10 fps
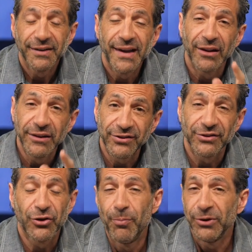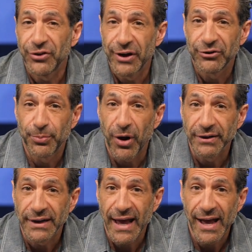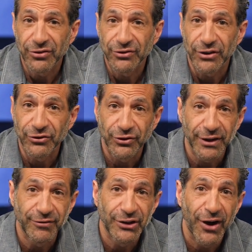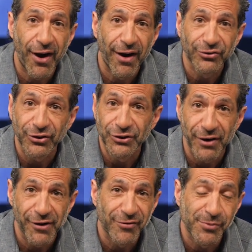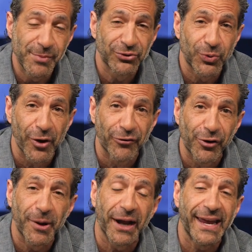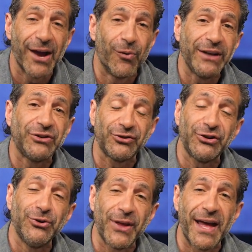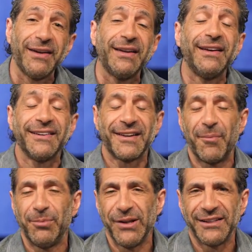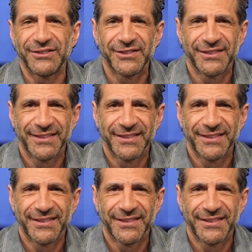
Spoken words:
Now listen, don't miss our next broadcast. Set your DVR so you never have to miss one of them, and I can't wait to see you then. God bless.